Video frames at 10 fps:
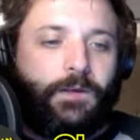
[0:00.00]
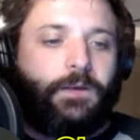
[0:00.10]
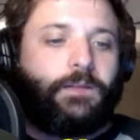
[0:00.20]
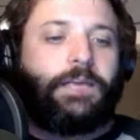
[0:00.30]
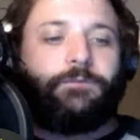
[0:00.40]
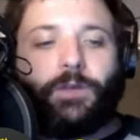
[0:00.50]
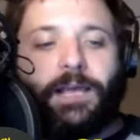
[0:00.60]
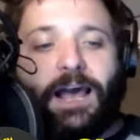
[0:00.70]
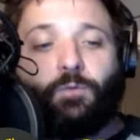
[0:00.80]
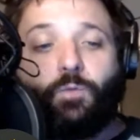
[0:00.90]
They've only
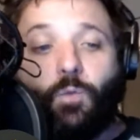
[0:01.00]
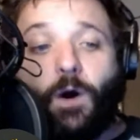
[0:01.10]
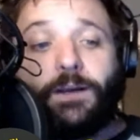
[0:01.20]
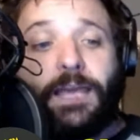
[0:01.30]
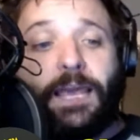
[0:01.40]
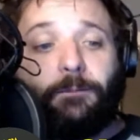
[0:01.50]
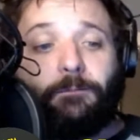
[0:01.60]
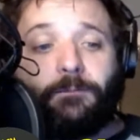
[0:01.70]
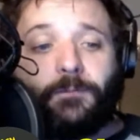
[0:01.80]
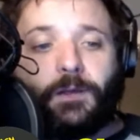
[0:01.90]
had 1 game
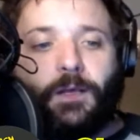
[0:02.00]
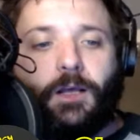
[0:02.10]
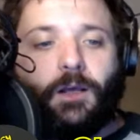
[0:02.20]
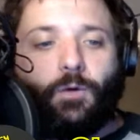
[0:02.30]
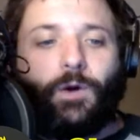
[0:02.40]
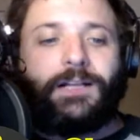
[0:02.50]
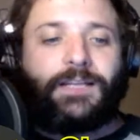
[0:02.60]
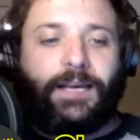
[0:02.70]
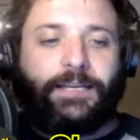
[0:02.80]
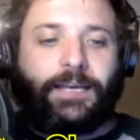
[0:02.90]
where a
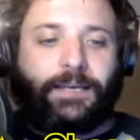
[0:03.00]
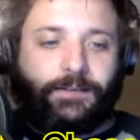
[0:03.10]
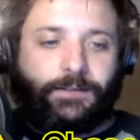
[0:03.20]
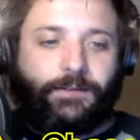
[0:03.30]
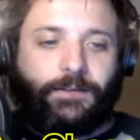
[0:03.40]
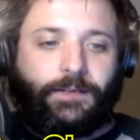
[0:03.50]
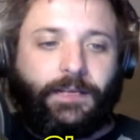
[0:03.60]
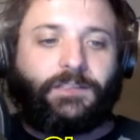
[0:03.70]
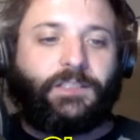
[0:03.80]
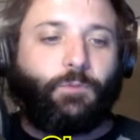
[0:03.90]
tight end
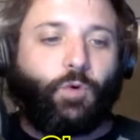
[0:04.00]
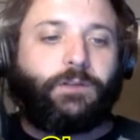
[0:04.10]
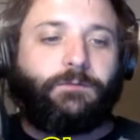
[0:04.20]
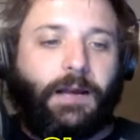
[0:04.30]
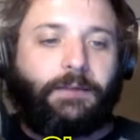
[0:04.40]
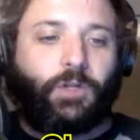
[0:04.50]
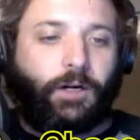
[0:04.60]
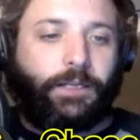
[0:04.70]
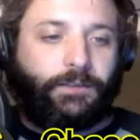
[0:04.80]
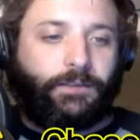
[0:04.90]
has seen more than 5
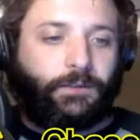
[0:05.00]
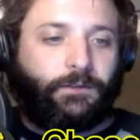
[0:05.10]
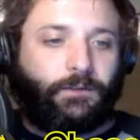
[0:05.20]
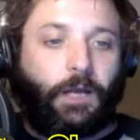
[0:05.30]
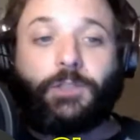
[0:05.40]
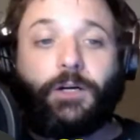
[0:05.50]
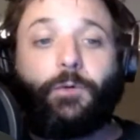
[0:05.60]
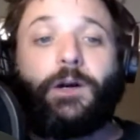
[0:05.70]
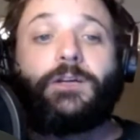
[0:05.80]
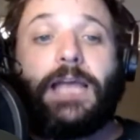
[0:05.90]
targets. I'm sorry,
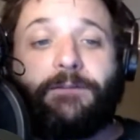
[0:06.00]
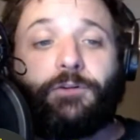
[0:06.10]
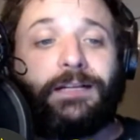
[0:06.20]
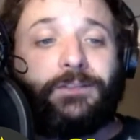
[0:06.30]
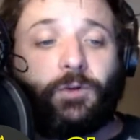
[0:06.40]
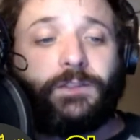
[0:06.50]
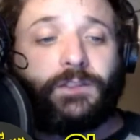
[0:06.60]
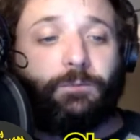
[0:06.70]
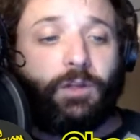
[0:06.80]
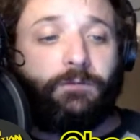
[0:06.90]
where Everett has only
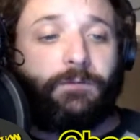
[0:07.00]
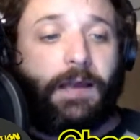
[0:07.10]
seen more than 5